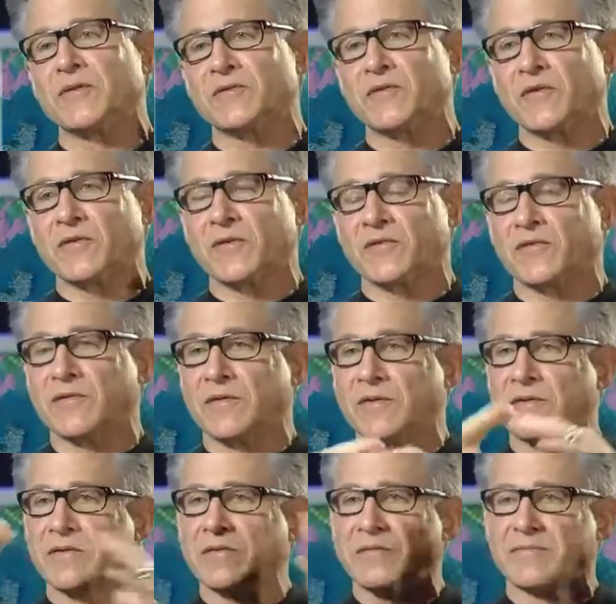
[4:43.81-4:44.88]
so that
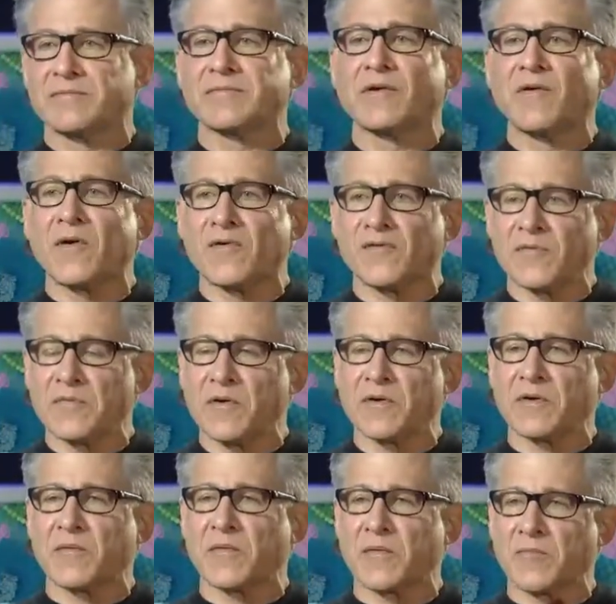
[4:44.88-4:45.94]
you all
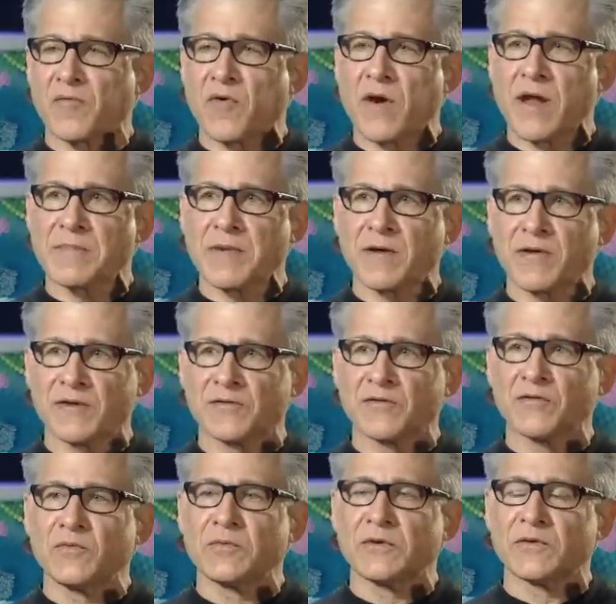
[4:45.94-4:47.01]
familiar with the primary
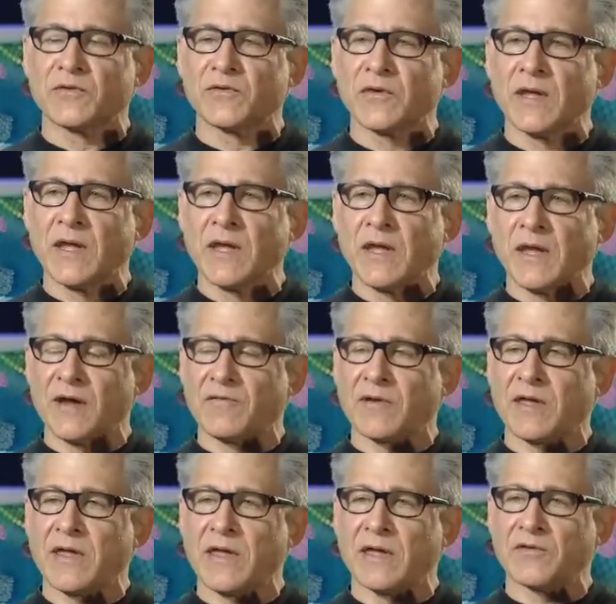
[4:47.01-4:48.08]
tumors of a
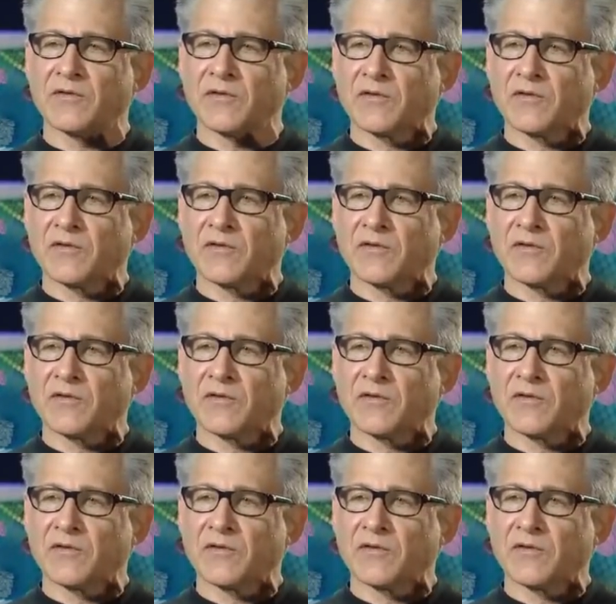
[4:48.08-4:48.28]
cancer.